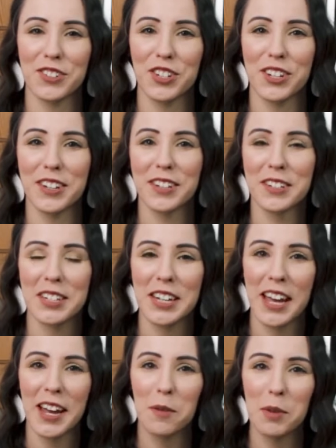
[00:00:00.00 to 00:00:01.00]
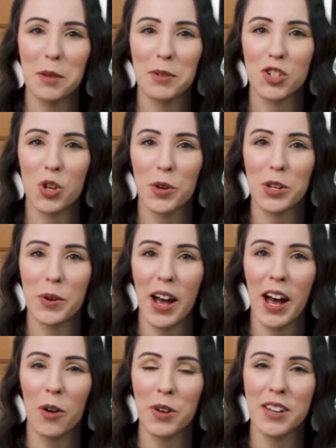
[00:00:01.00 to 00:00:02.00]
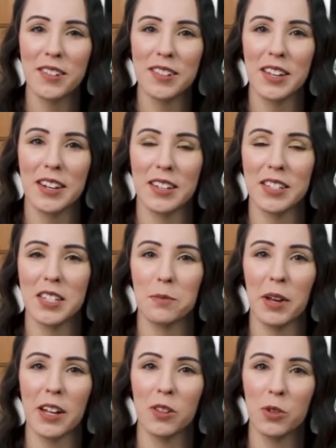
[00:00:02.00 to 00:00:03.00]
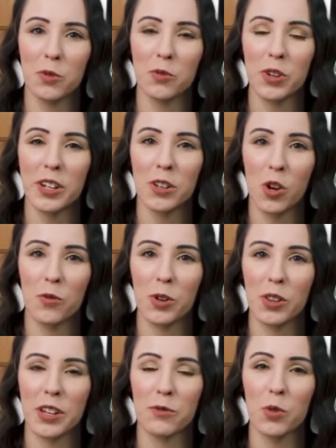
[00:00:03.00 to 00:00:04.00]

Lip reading: good. Today I'm going to be showing you how easy it is to make gluten-free cloverleaf